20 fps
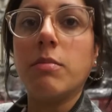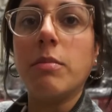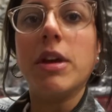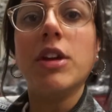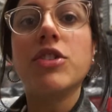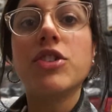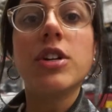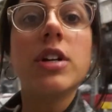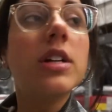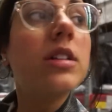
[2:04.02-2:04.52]
Make
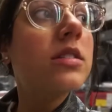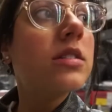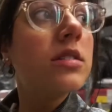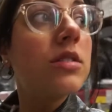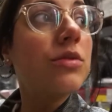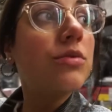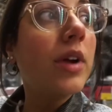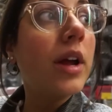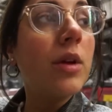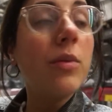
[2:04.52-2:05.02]
sure it's
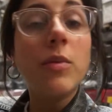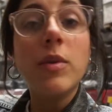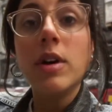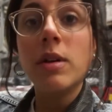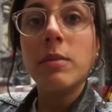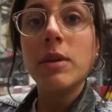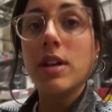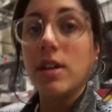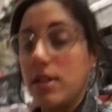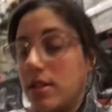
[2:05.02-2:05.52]
the right
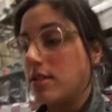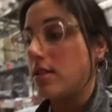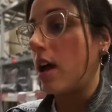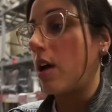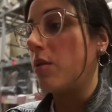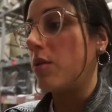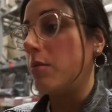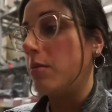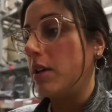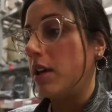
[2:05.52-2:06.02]
one because
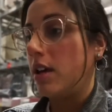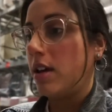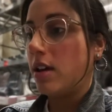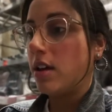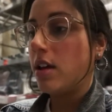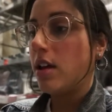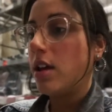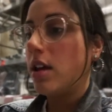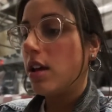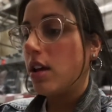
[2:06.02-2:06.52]
that would be
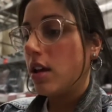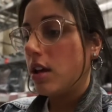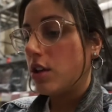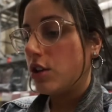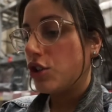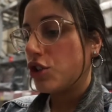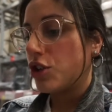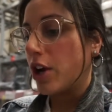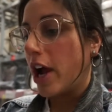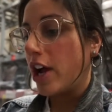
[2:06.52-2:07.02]

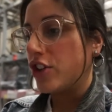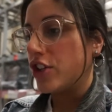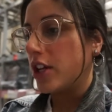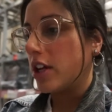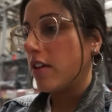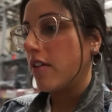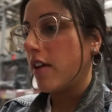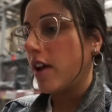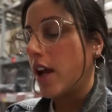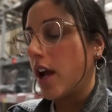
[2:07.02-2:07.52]
tragic
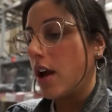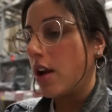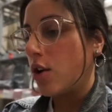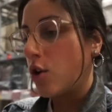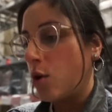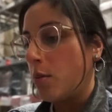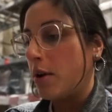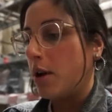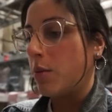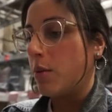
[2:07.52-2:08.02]
if I got
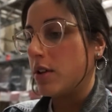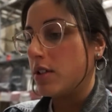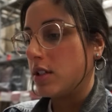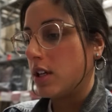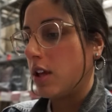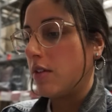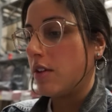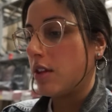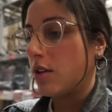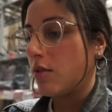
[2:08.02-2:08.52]
home and it wasn't
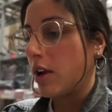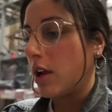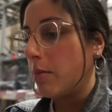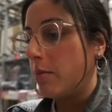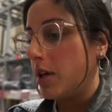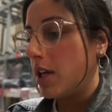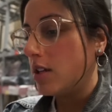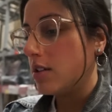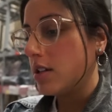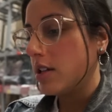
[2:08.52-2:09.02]
even the right
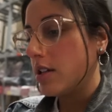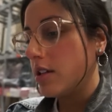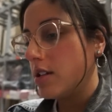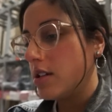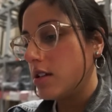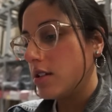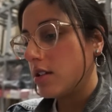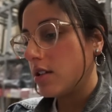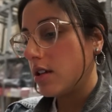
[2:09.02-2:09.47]
pieces.